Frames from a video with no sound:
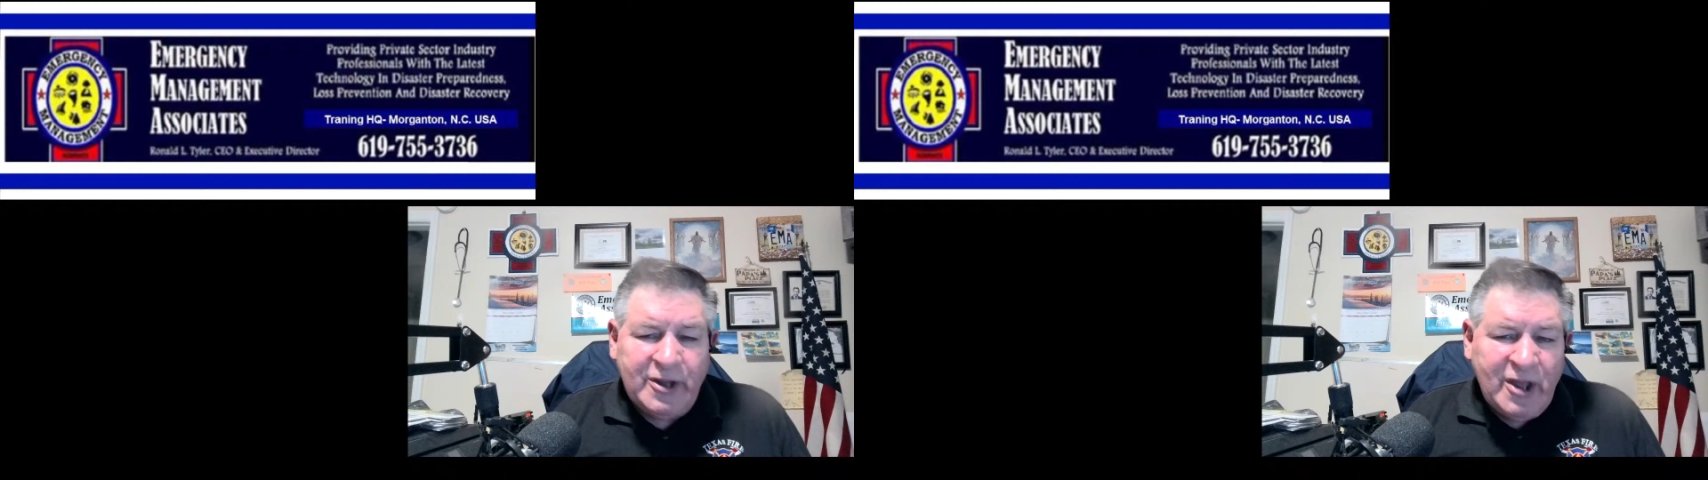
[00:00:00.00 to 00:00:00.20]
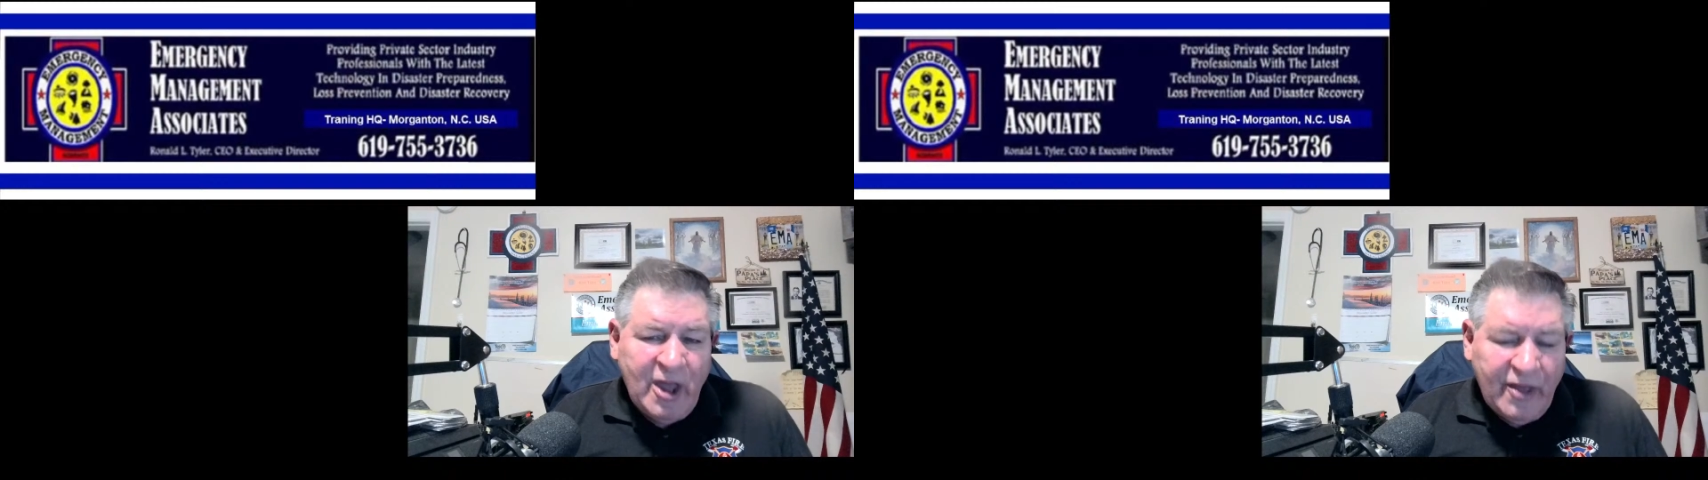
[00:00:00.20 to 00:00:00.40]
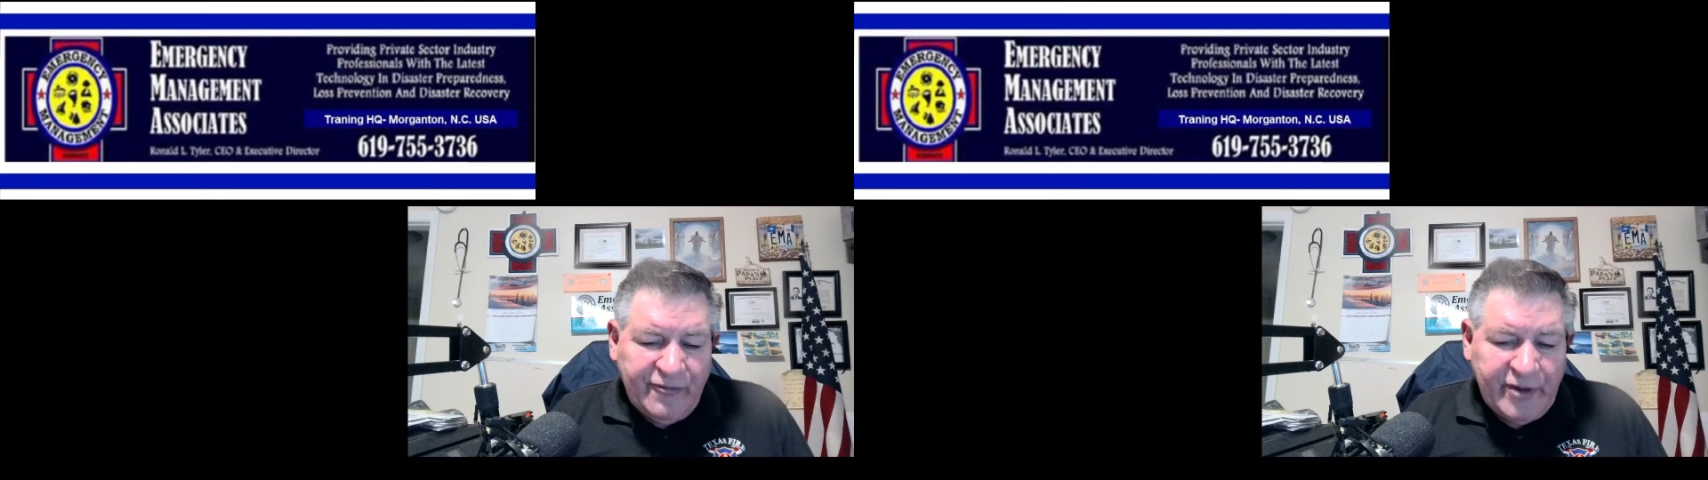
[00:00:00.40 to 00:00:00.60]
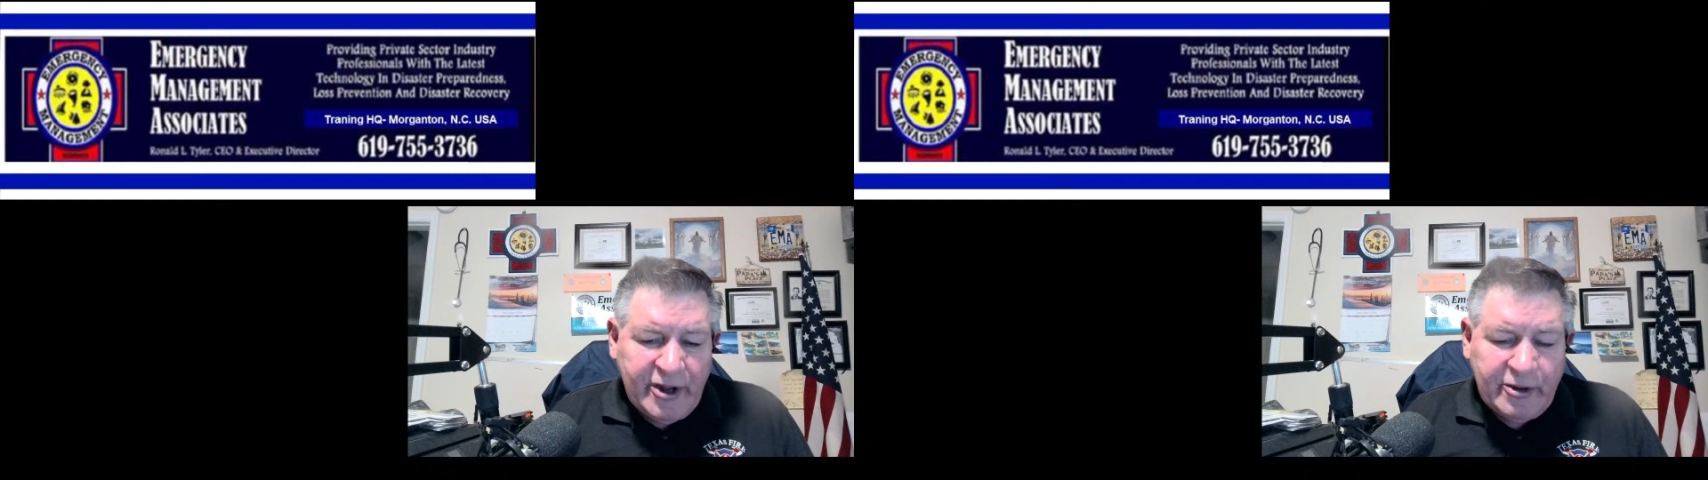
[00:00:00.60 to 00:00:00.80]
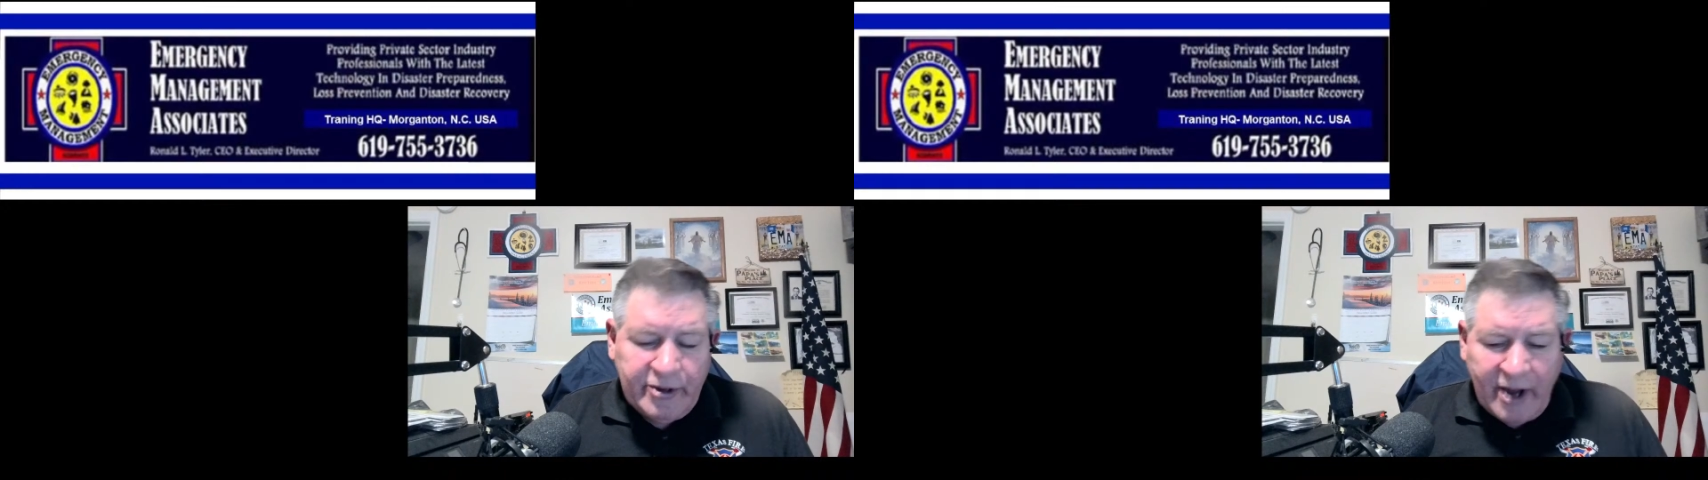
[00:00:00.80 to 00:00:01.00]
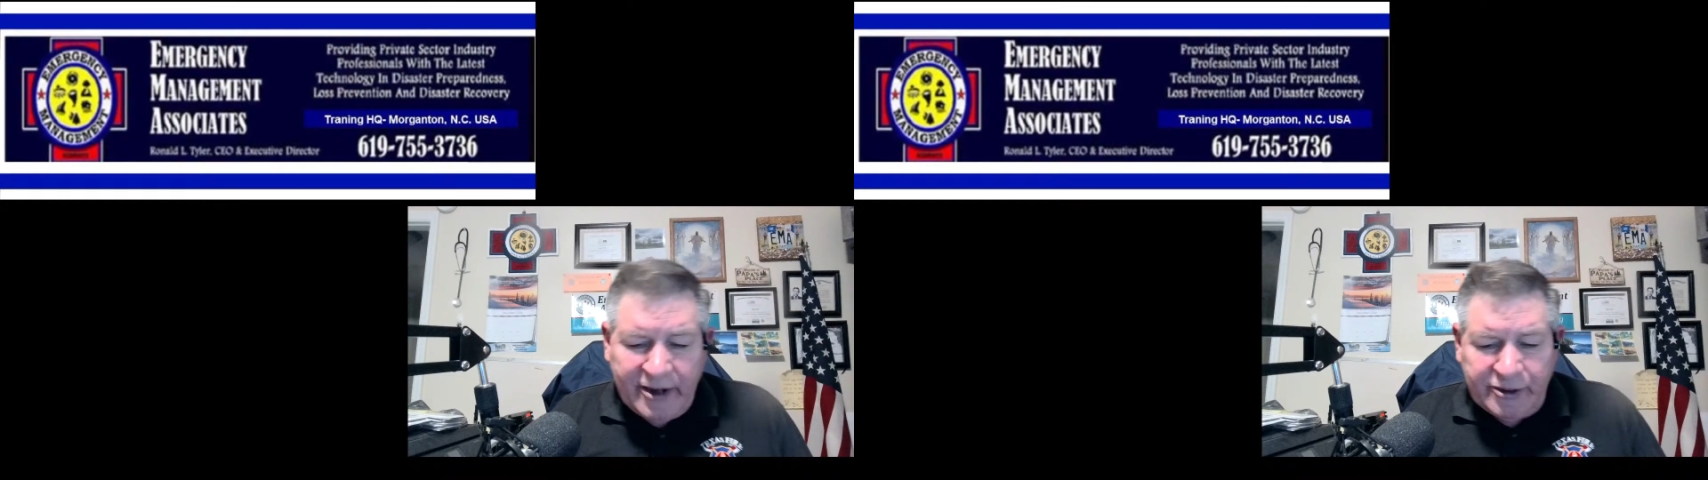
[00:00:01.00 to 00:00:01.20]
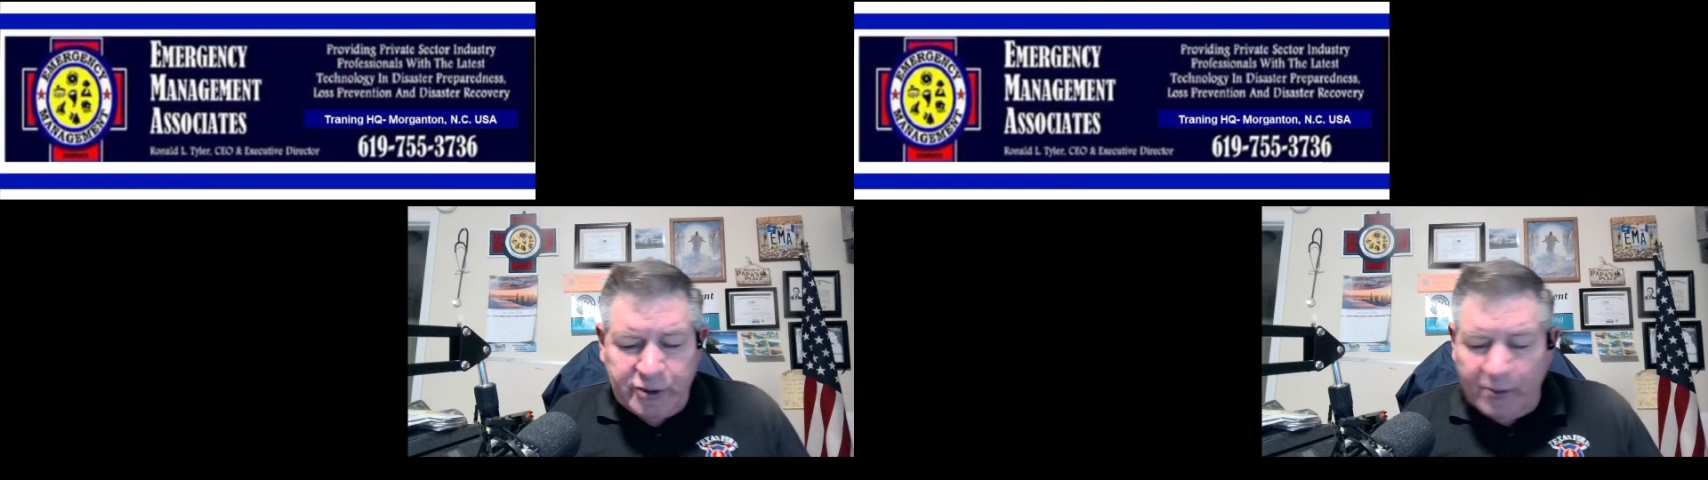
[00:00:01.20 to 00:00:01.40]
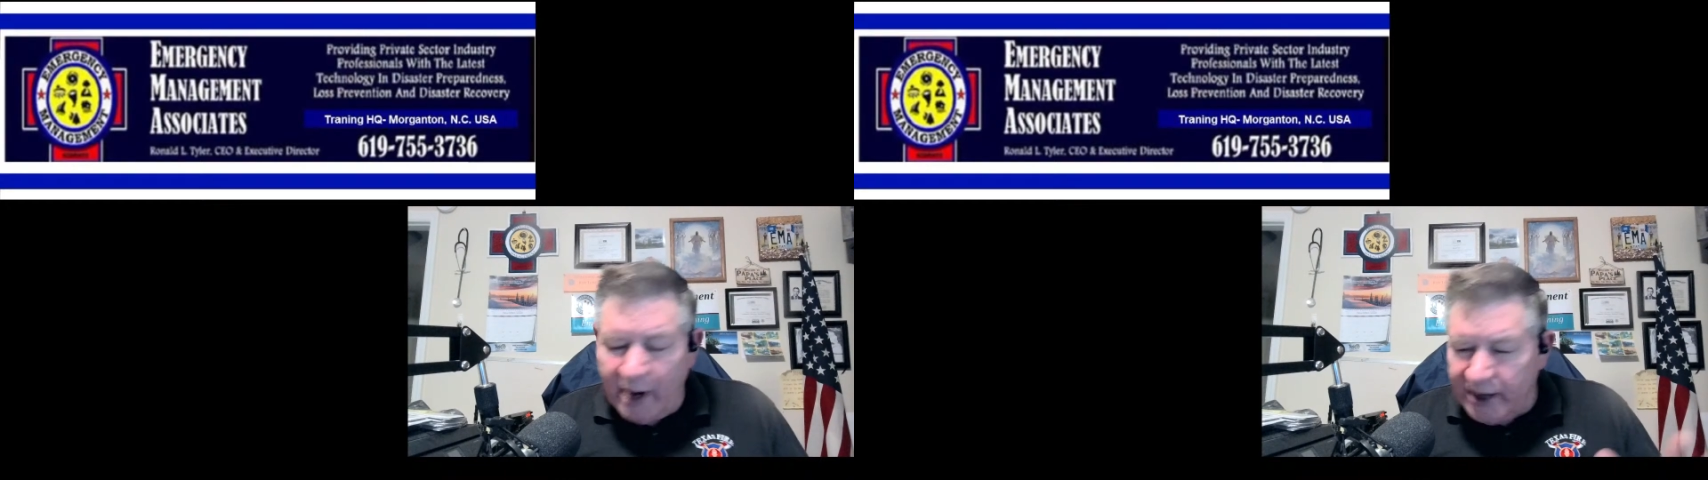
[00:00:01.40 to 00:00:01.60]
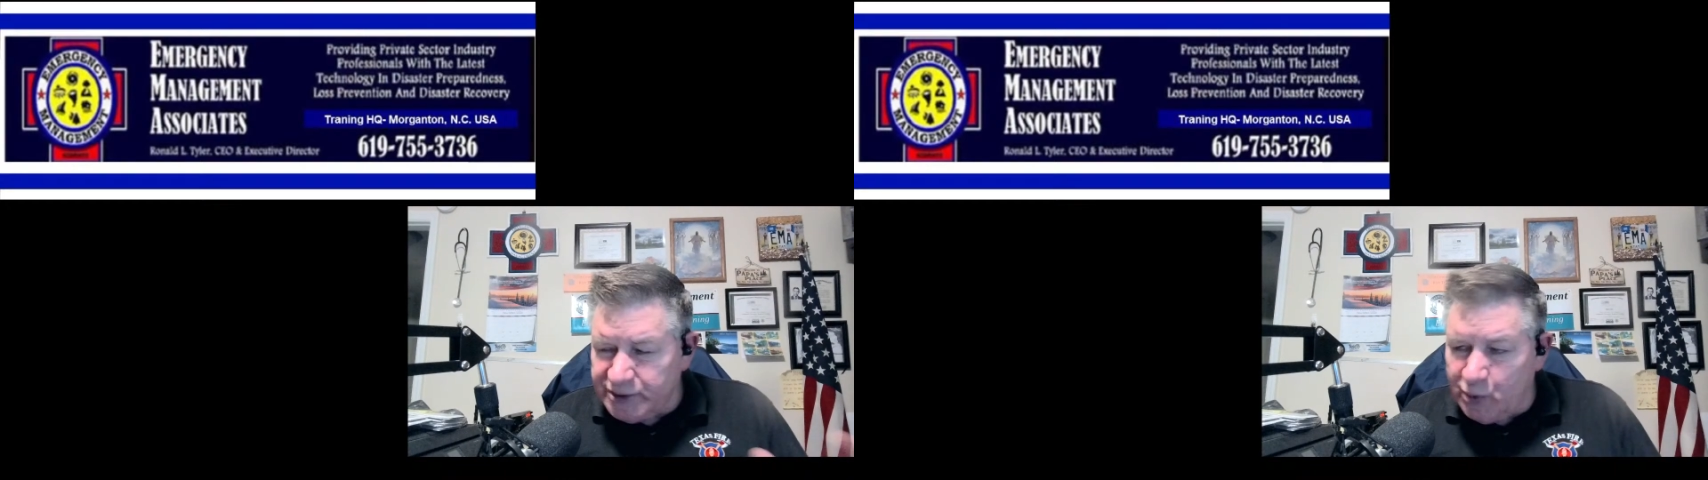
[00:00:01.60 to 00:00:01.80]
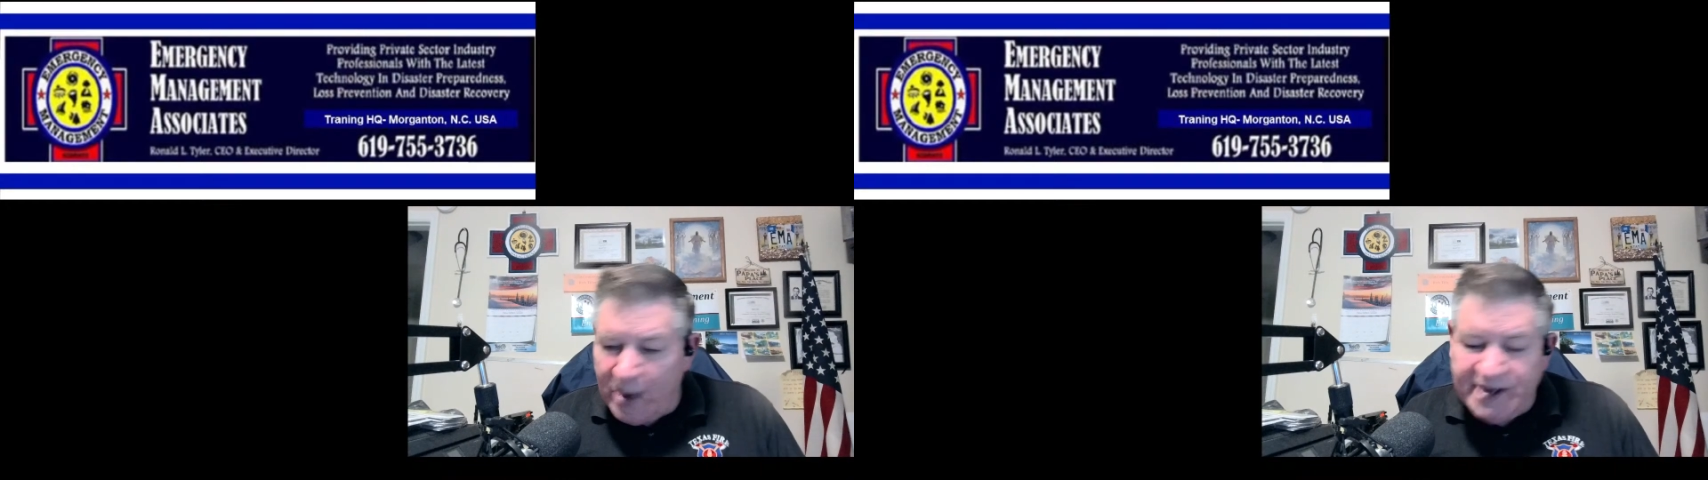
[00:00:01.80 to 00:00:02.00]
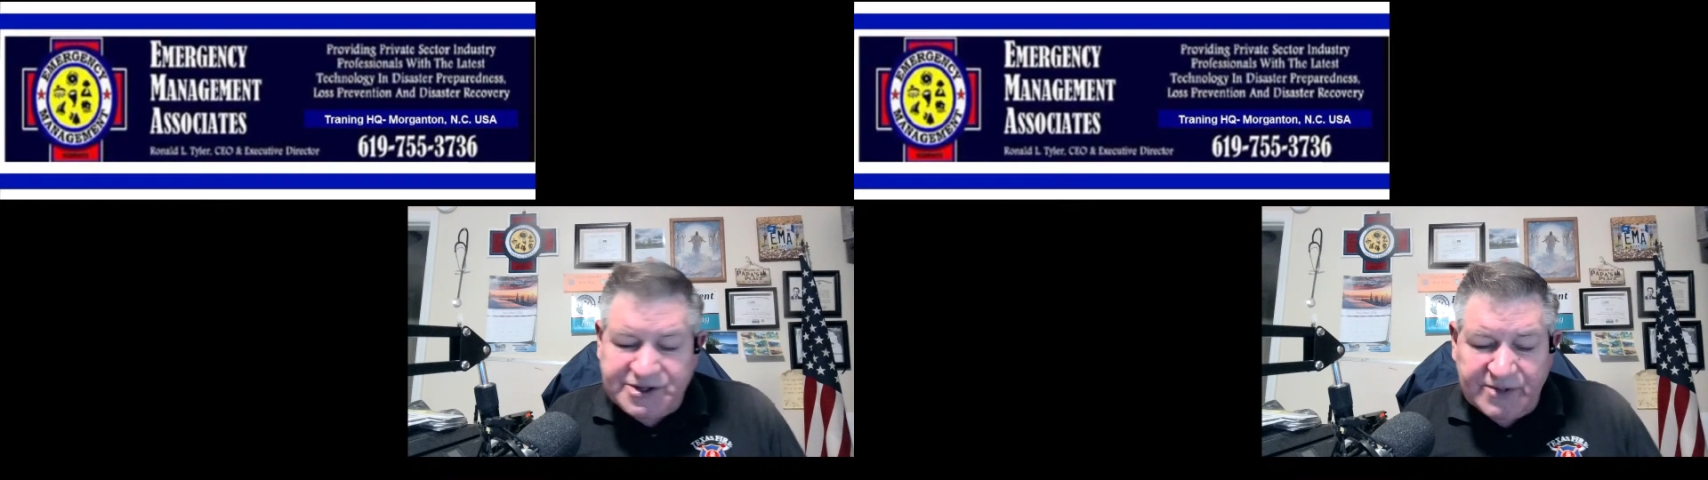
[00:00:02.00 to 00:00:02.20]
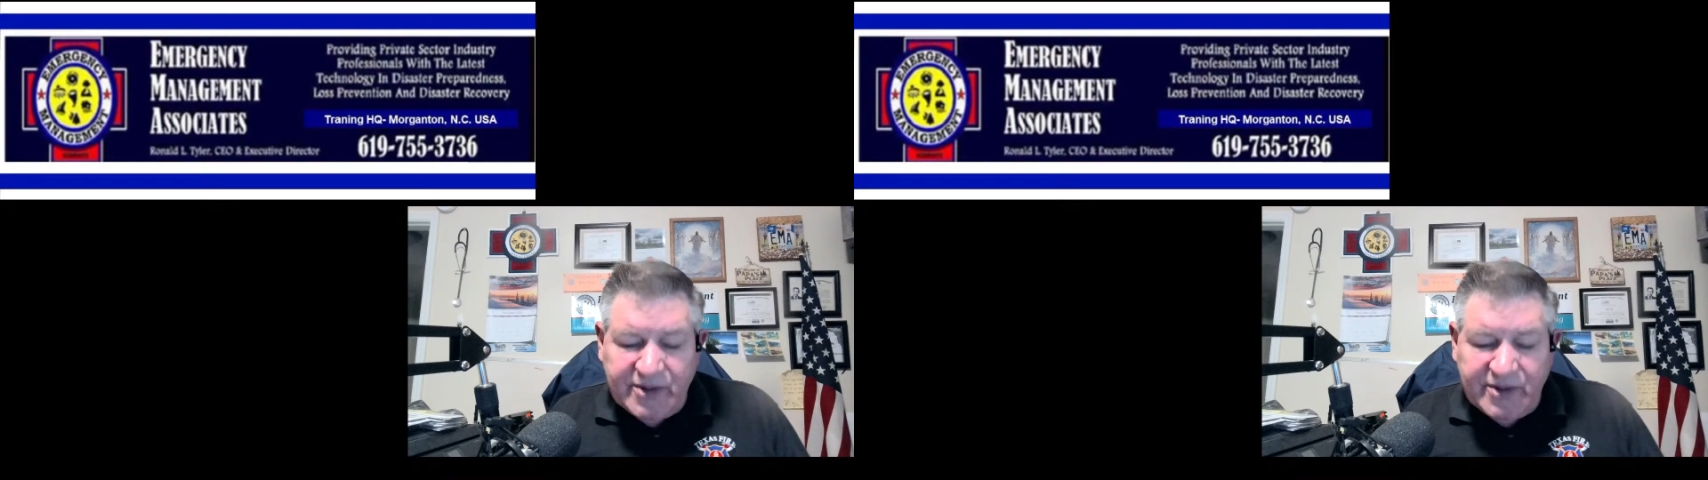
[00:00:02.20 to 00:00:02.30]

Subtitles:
392 miles west of Kitty